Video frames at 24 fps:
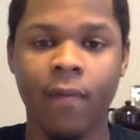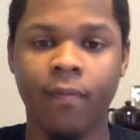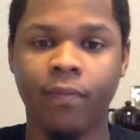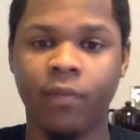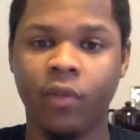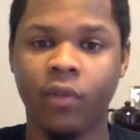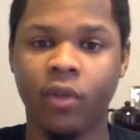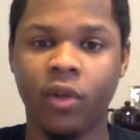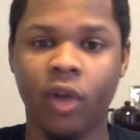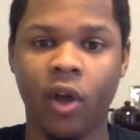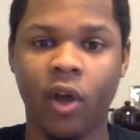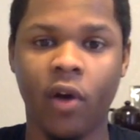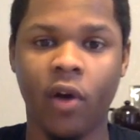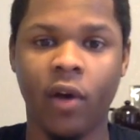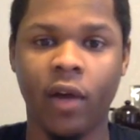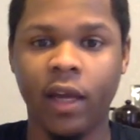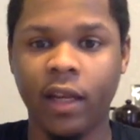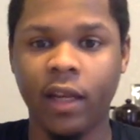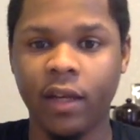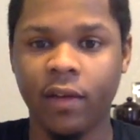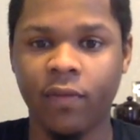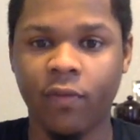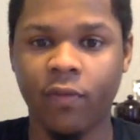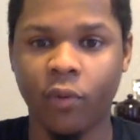you know,
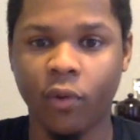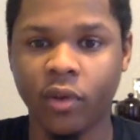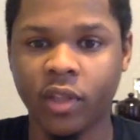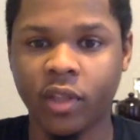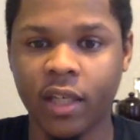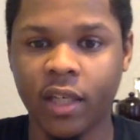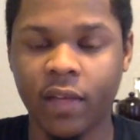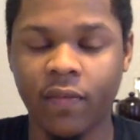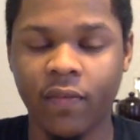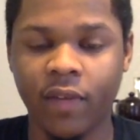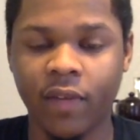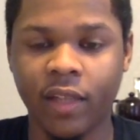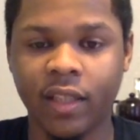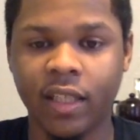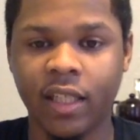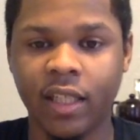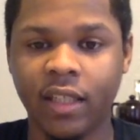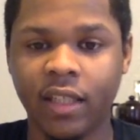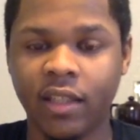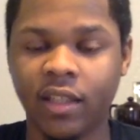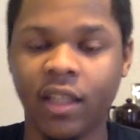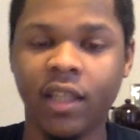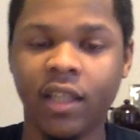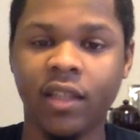in the
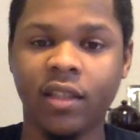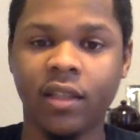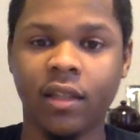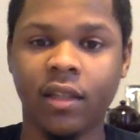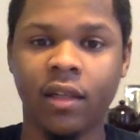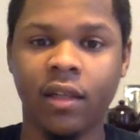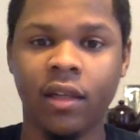14-15 season,